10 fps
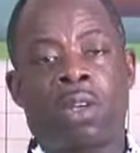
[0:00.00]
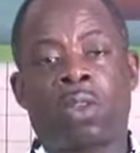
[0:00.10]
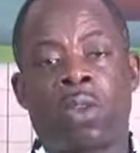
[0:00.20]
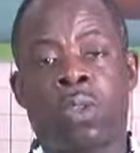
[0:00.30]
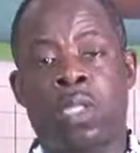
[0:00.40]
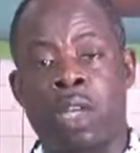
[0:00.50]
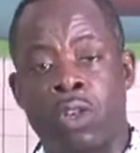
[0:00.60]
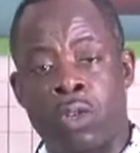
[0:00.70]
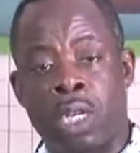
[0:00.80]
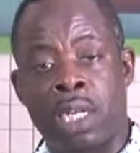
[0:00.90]
resources that
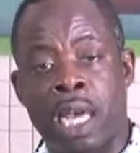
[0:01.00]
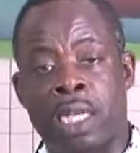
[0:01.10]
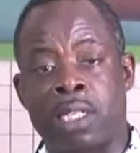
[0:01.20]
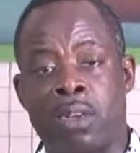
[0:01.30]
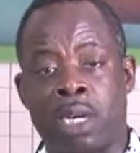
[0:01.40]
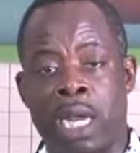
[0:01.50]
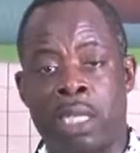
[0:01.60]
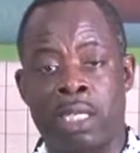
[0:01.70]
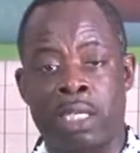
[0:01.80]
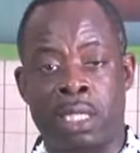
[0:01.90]
you need as an
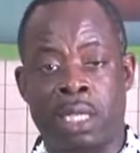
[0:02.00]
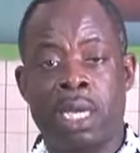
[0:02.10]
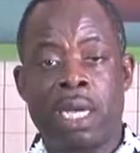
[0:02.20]
organization.